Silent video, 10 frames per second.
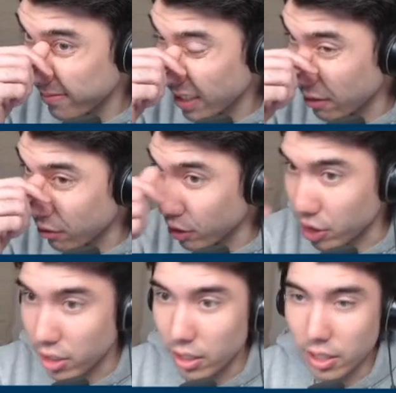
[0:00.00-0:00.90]

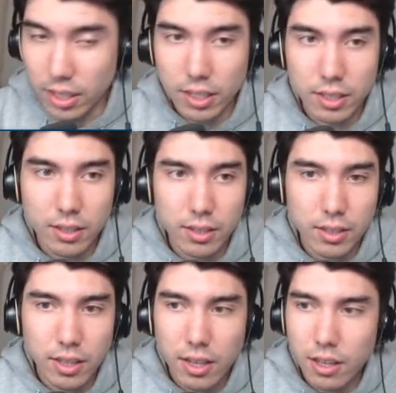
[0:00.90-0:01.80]
Unfortunately,
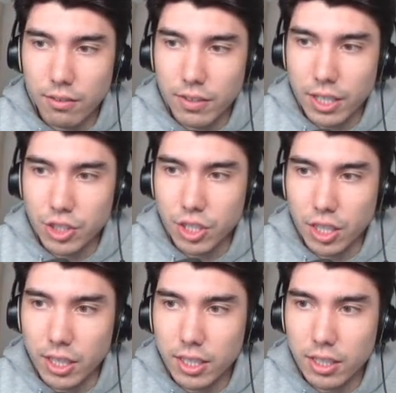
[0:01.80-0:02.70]
Veg
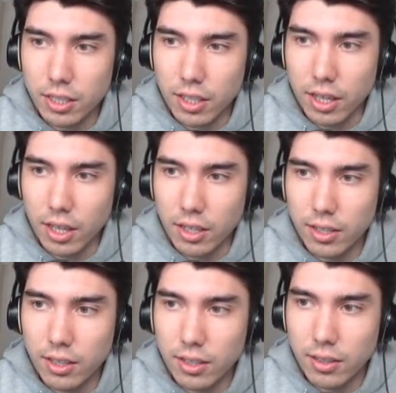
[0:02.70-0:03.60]
Duck could not
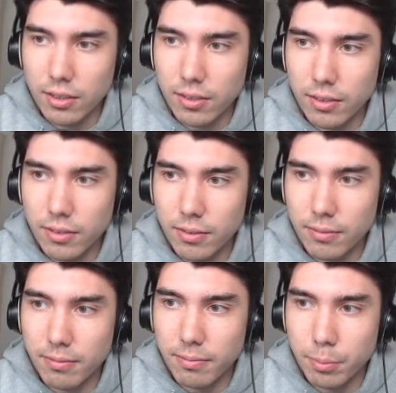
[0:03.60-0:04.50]

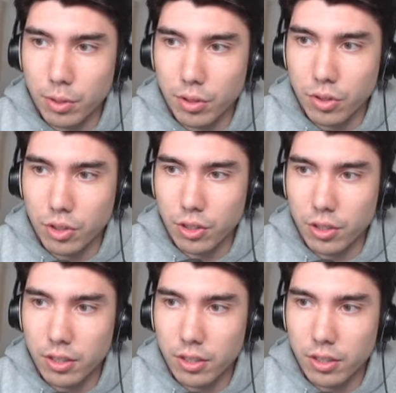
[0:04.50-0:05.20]
pull through.